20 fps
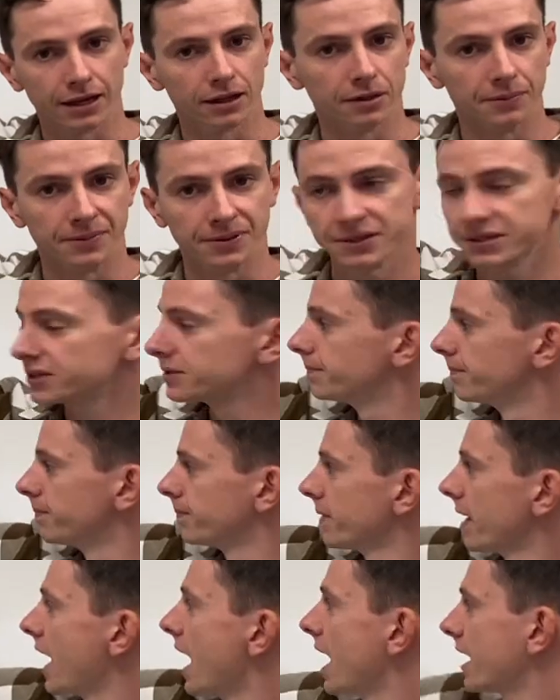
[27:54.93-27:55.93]
element
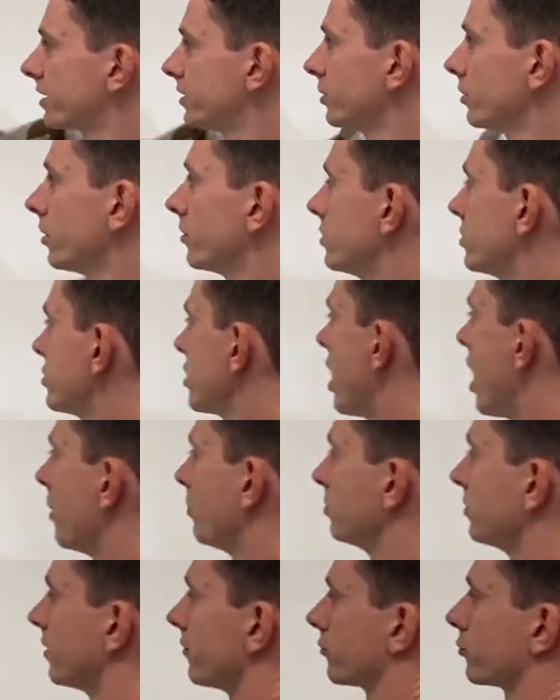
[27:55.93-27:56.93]
acting on the
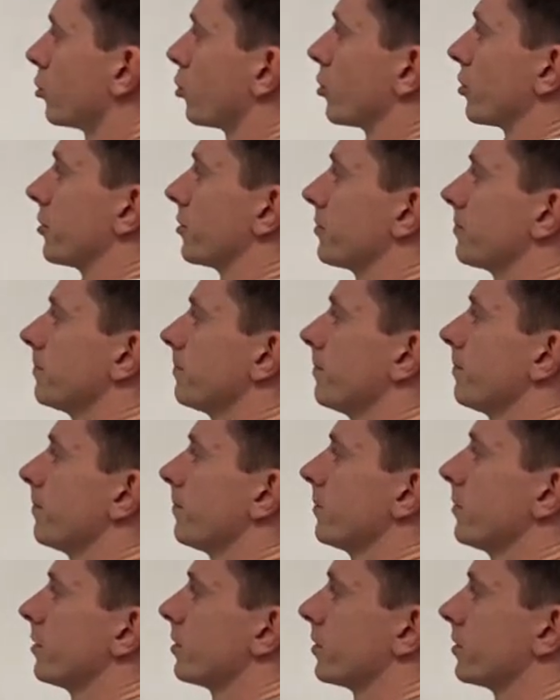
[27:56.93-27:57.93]
top left corner,
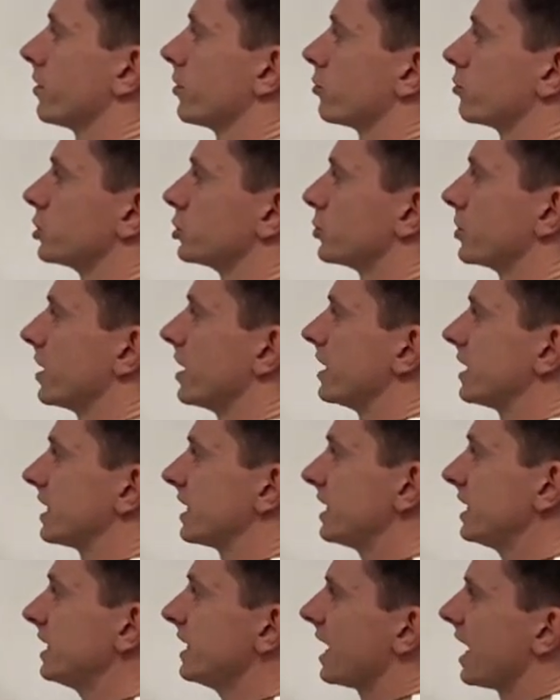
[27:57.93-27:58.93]
or in other words, we
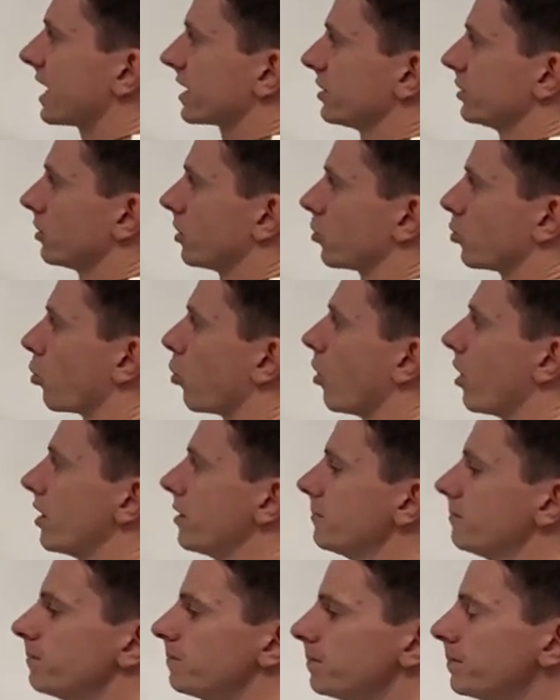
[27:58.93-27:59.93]
had E acting on
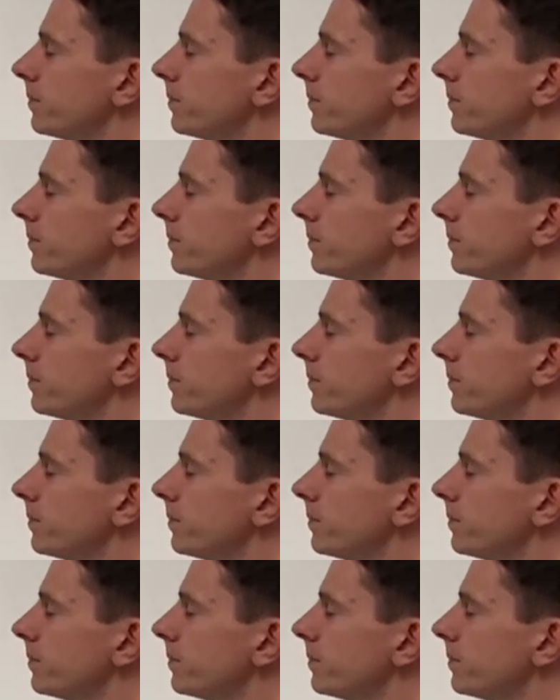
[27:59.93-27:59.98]
1,